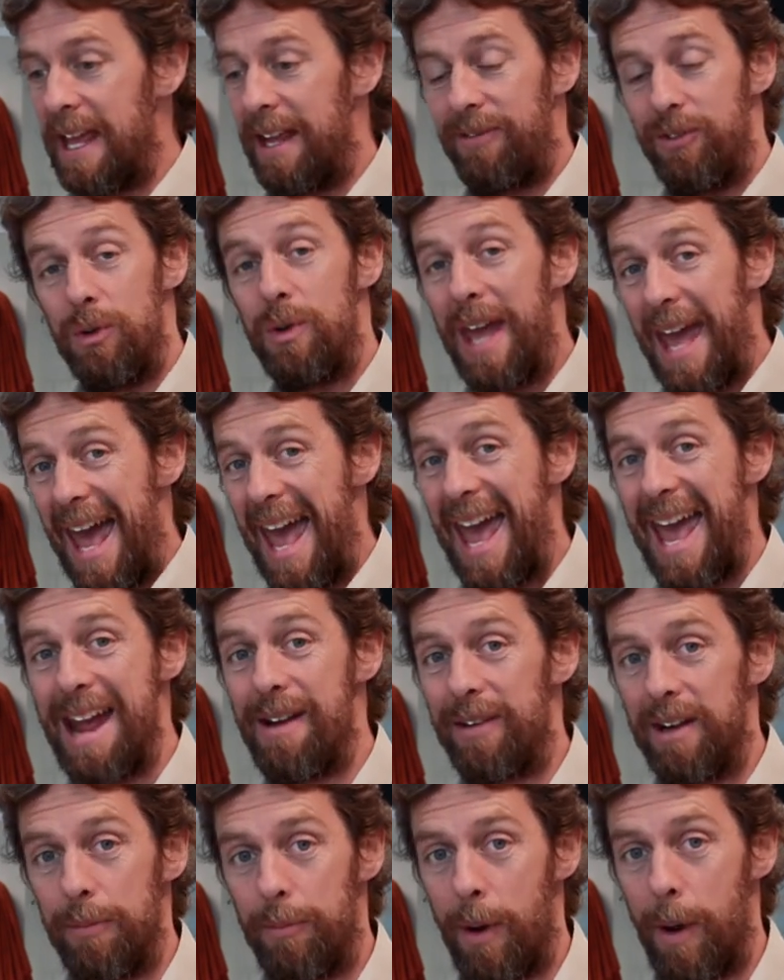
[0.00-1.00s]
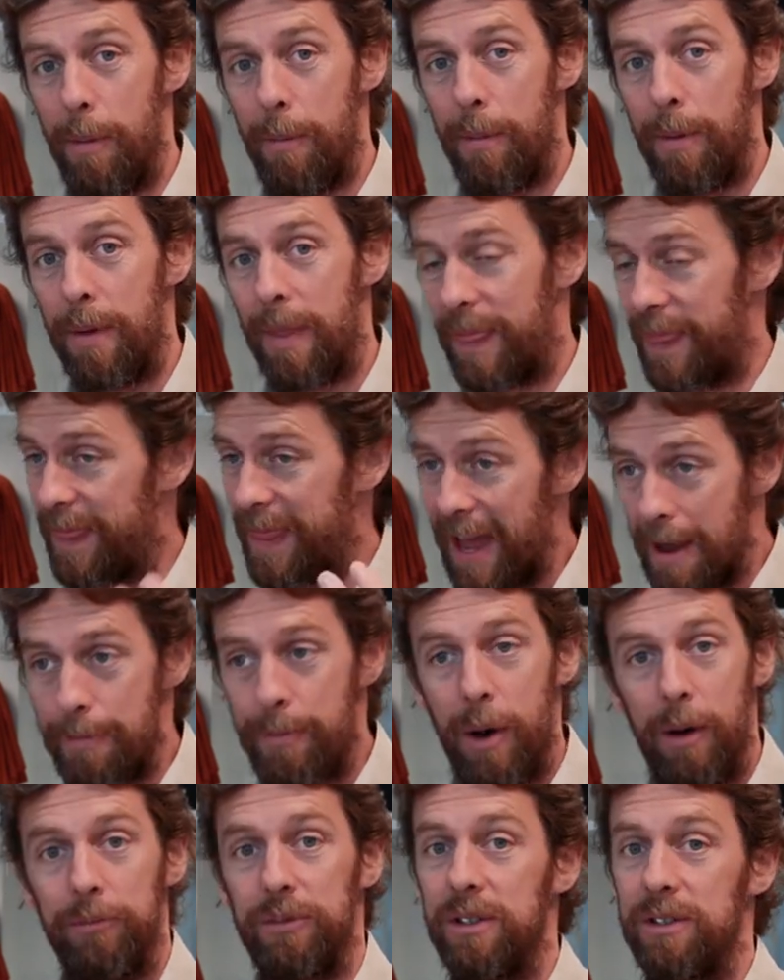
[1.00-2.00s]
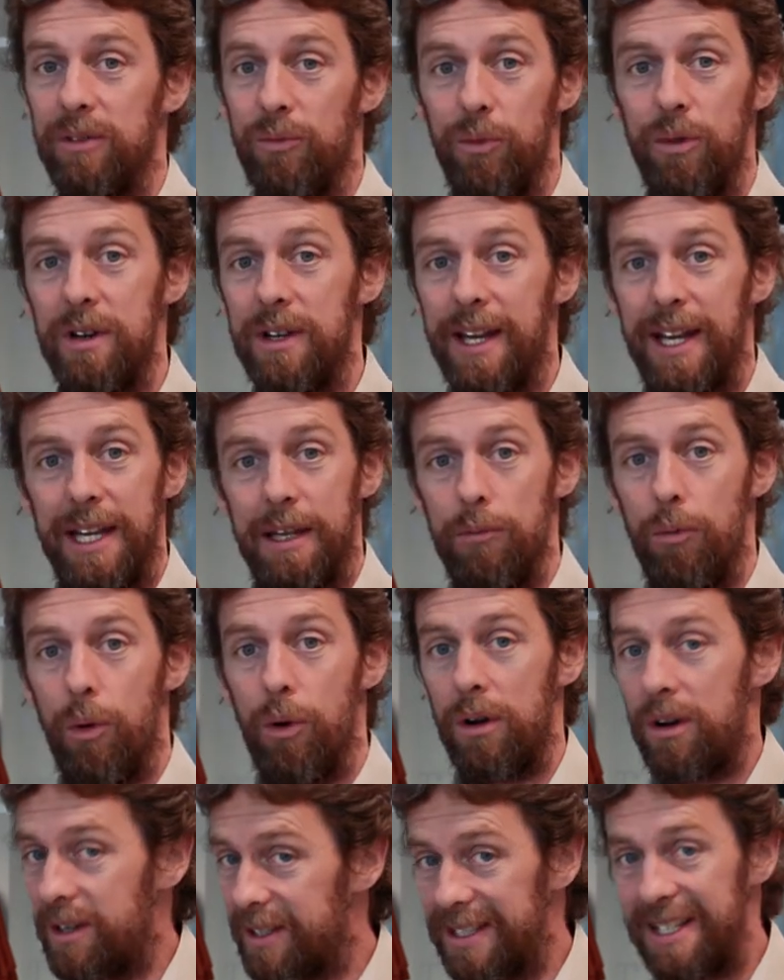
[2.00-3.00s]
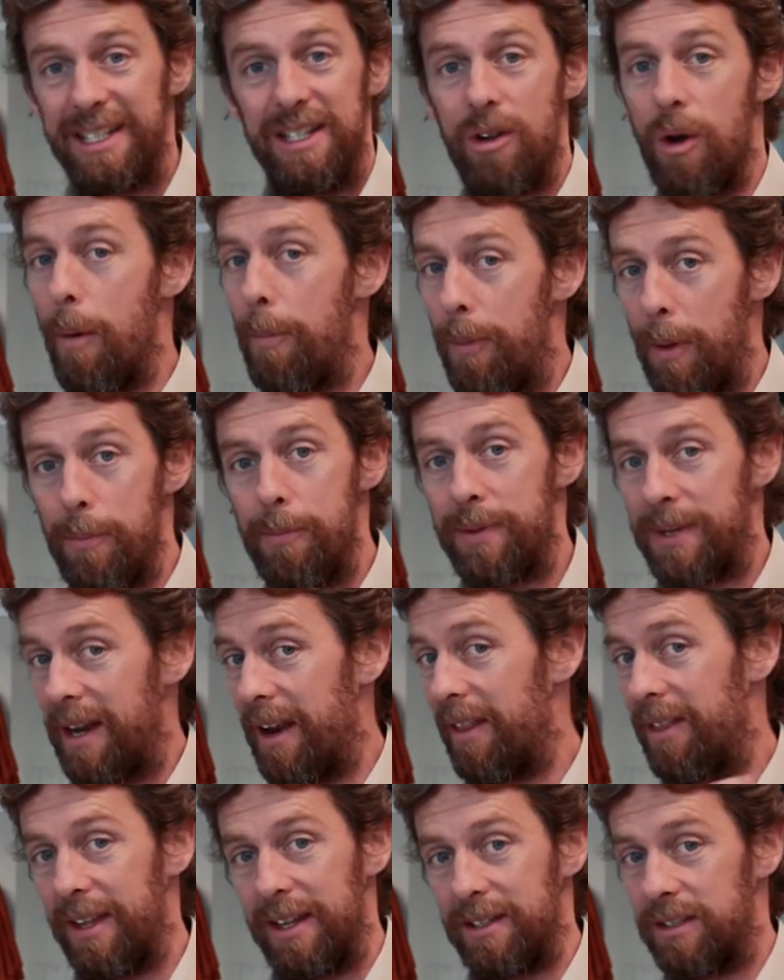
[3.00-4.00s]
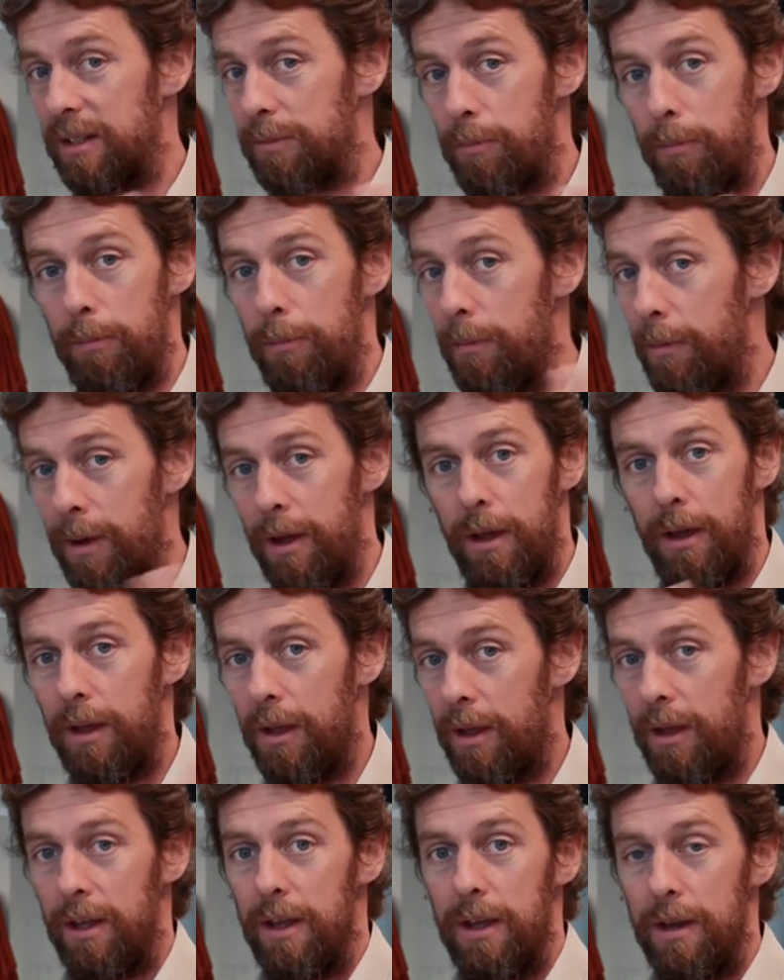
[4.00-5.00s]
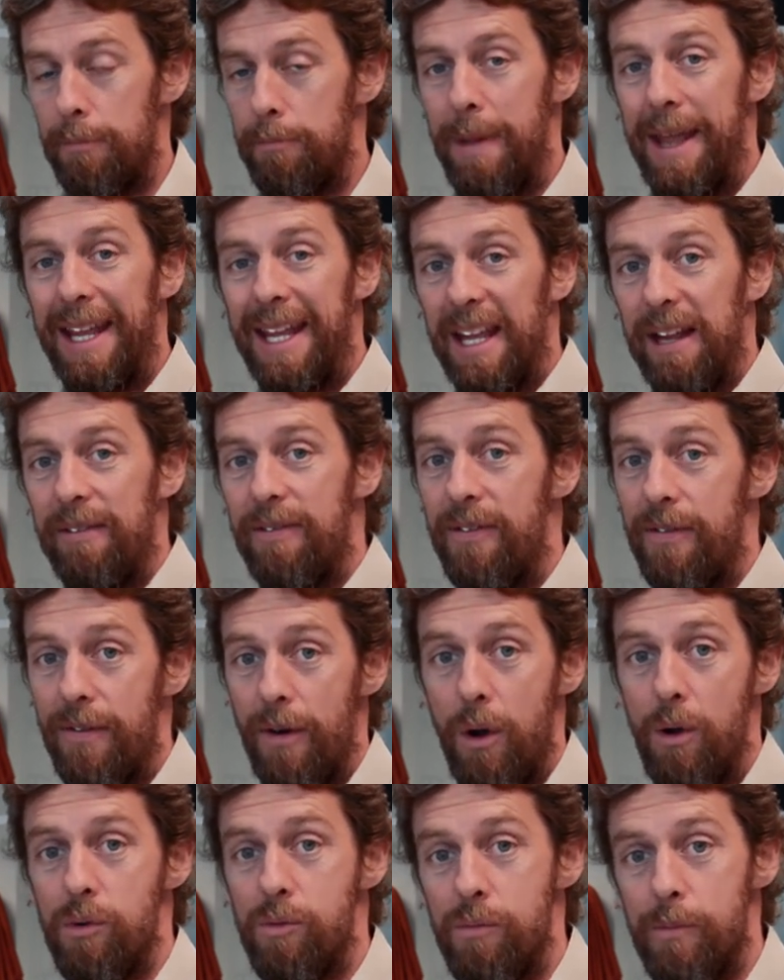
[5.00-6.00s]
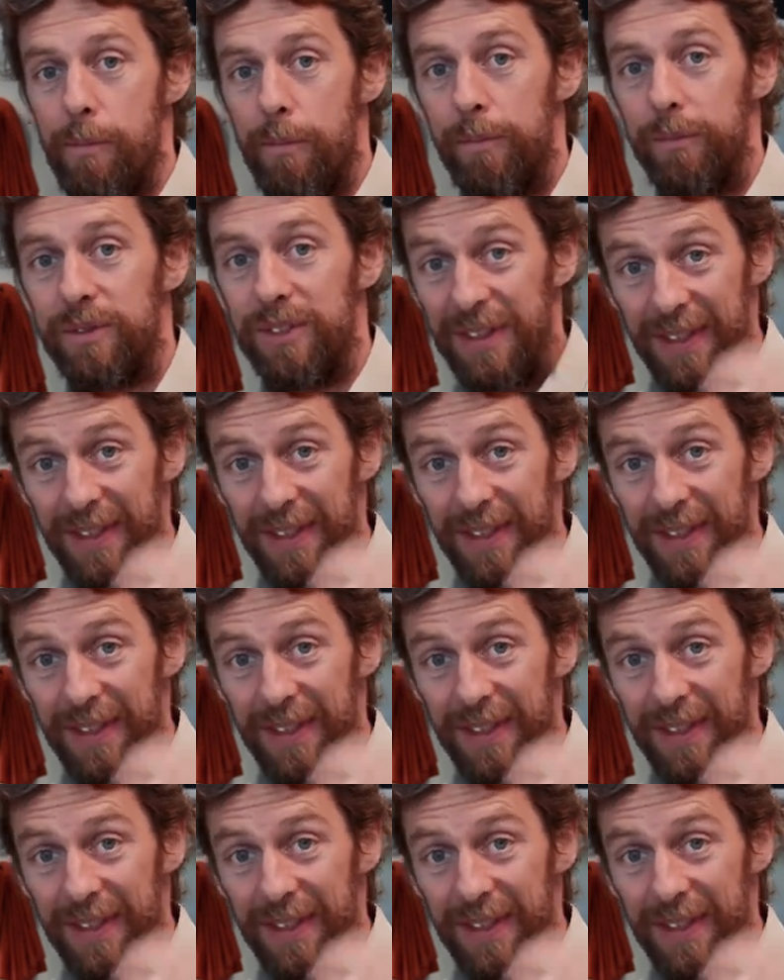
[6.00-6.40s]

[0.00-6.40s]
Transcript: if you get air in a pump, that pump doesn't work anymore because it's not pumping anything, it's just making foam.